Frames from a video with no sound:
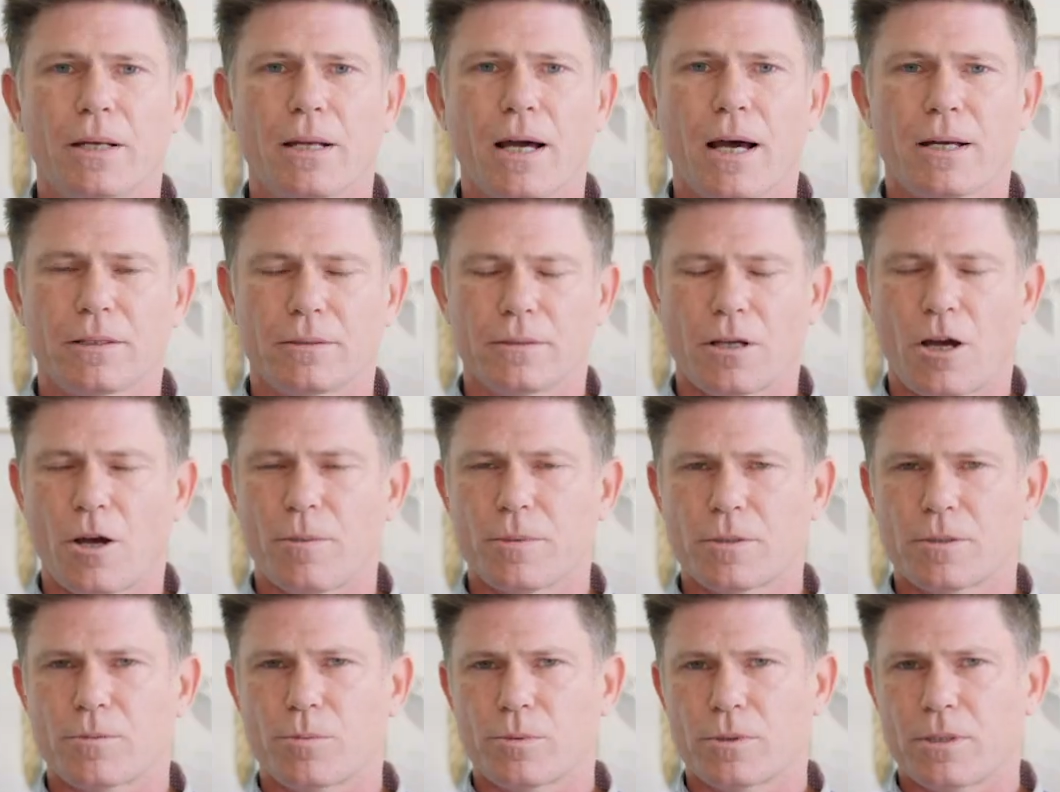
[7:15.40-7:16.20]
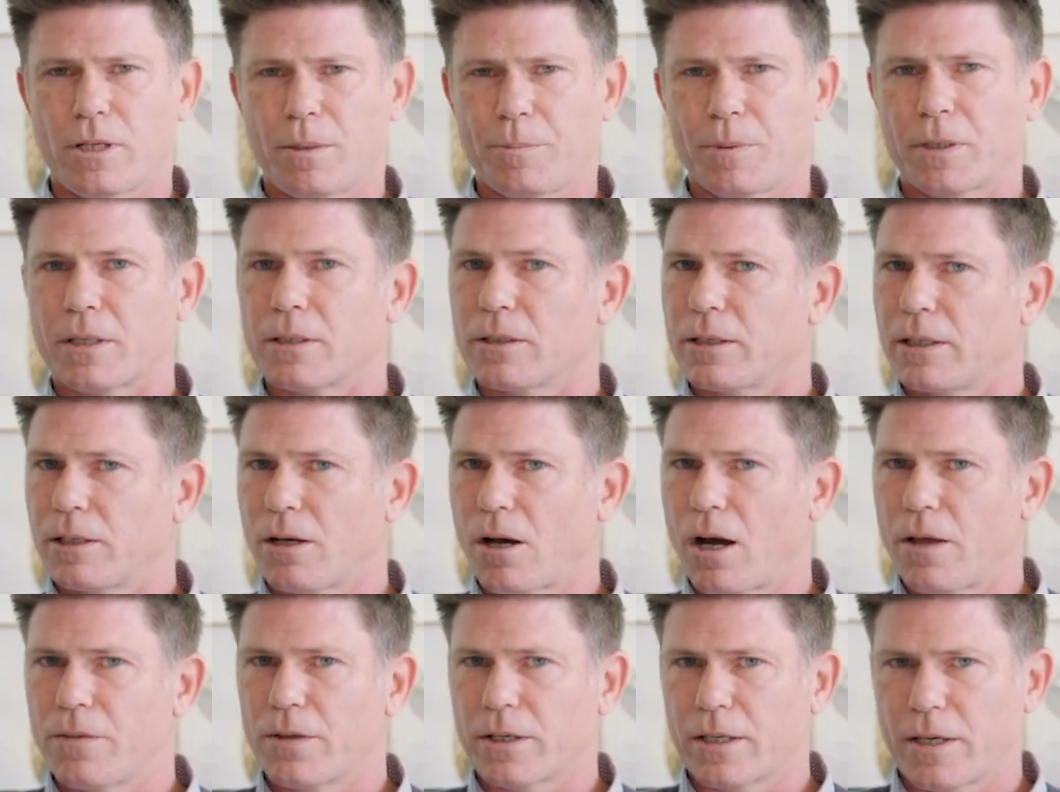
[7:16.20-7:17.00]
Artodomus will typically
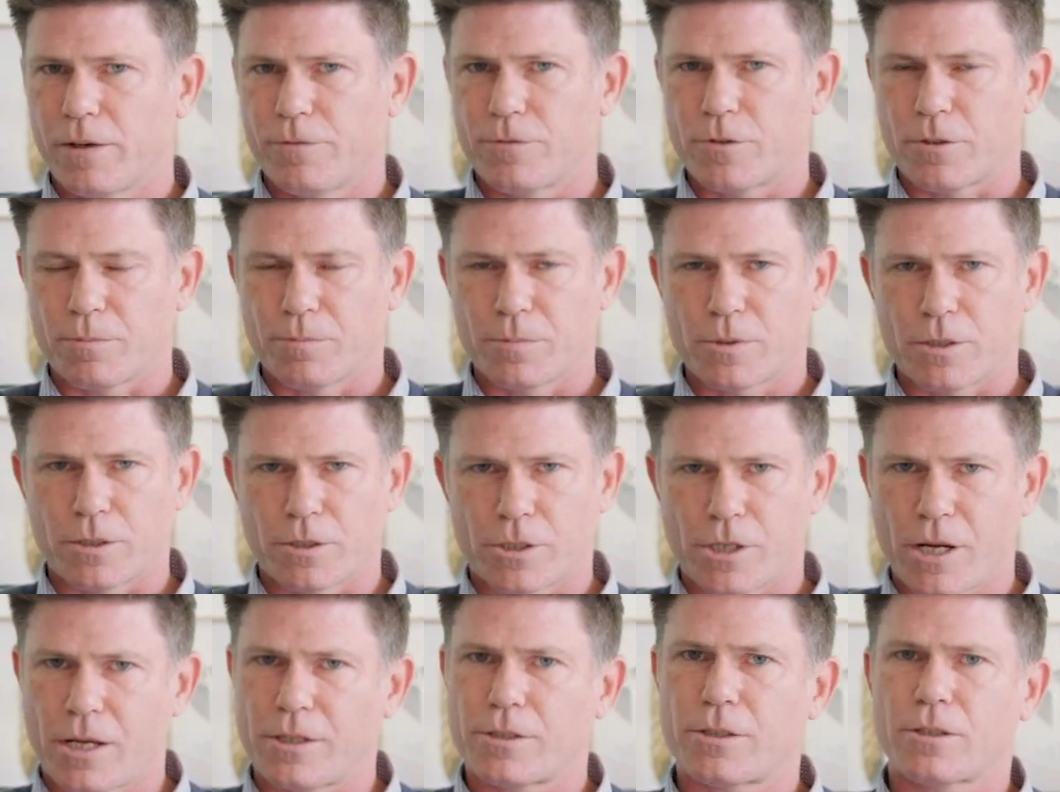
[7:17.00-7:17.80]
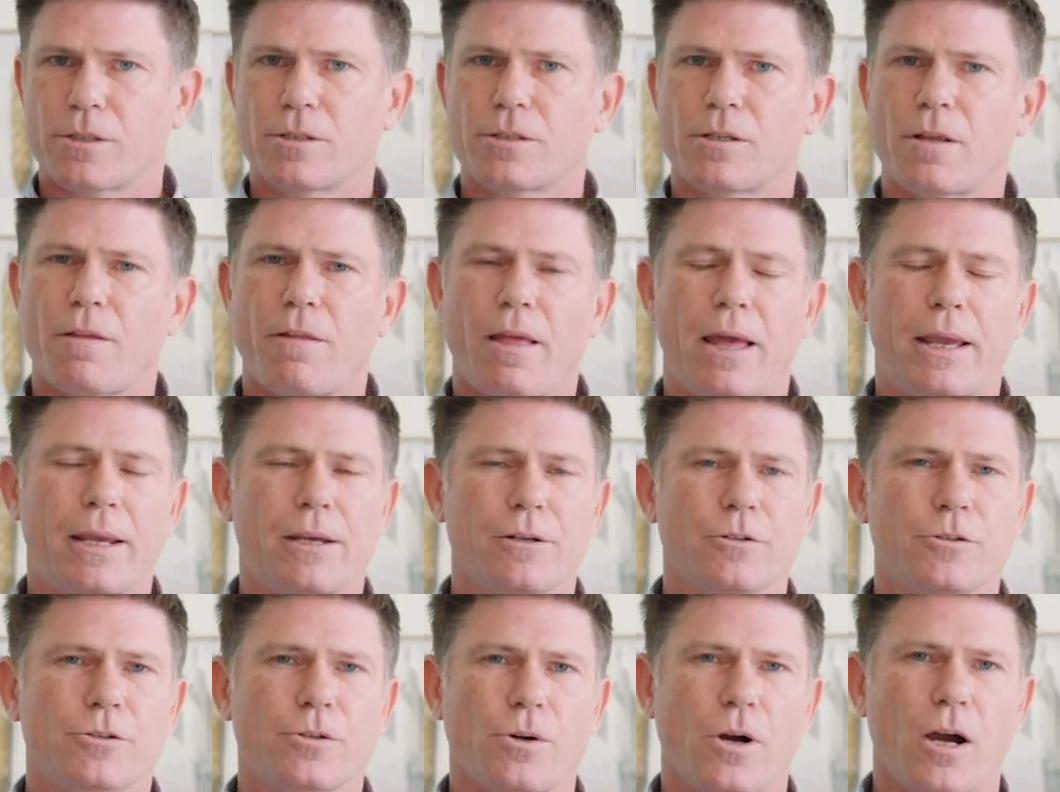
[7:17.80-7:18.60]
either give some suggestions that they
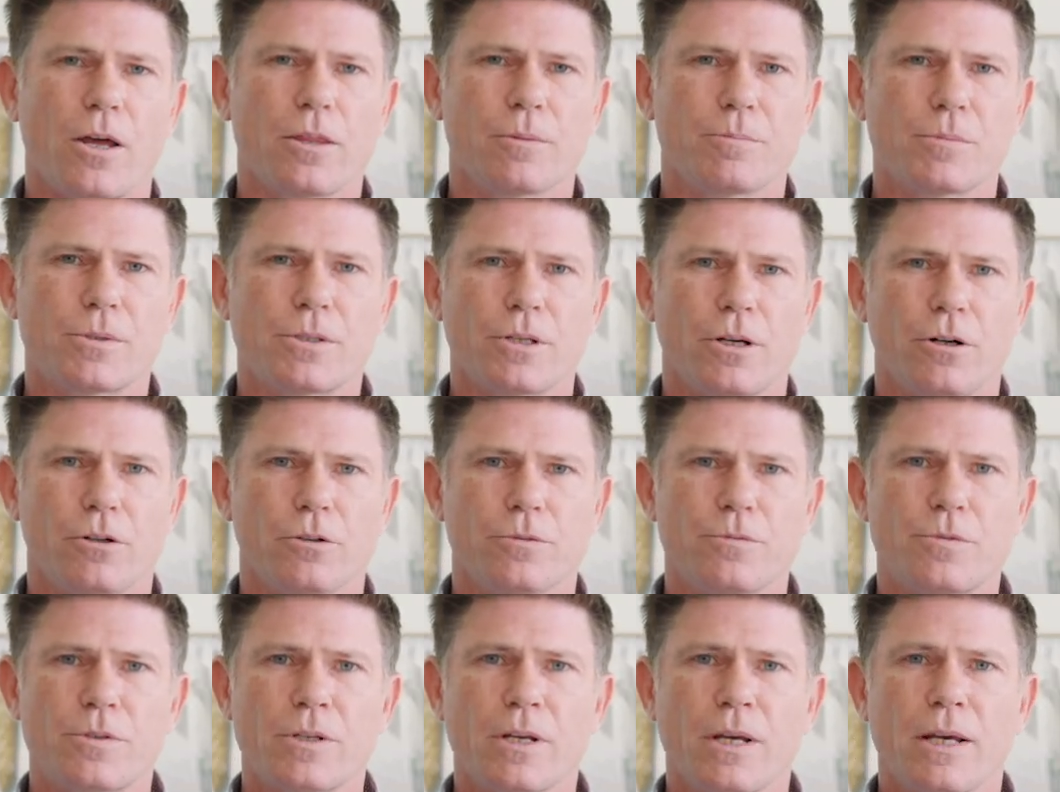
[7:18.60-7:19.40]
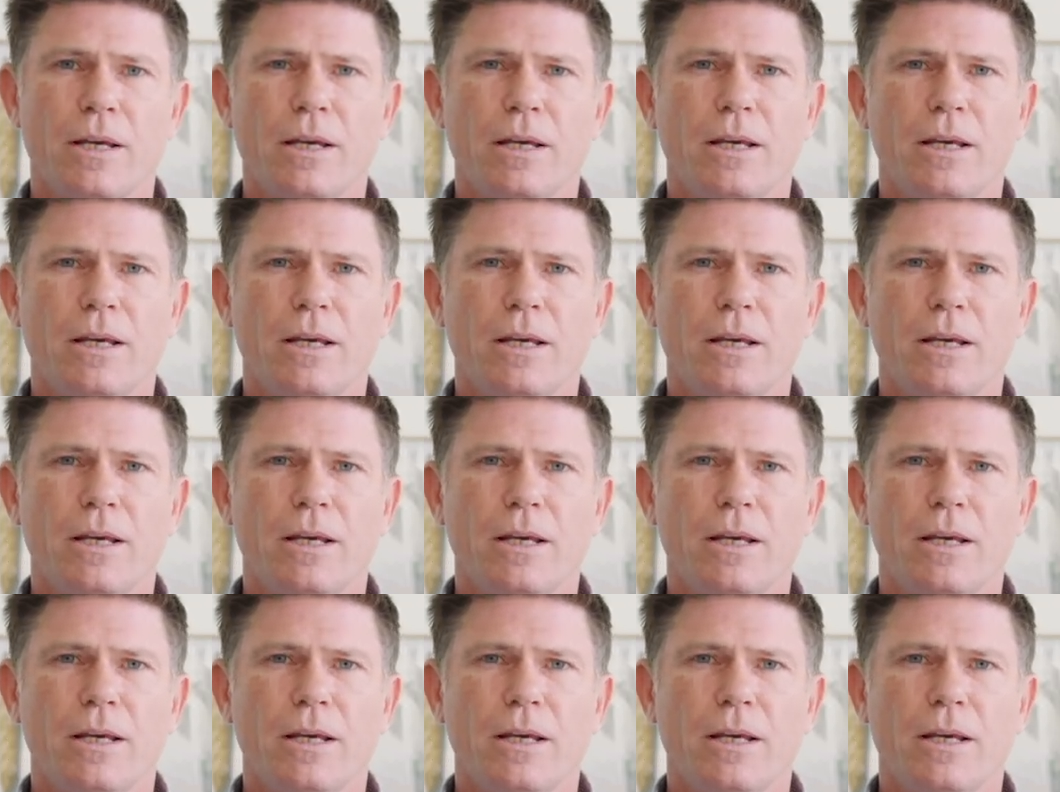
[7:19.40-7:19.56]
can try themselves.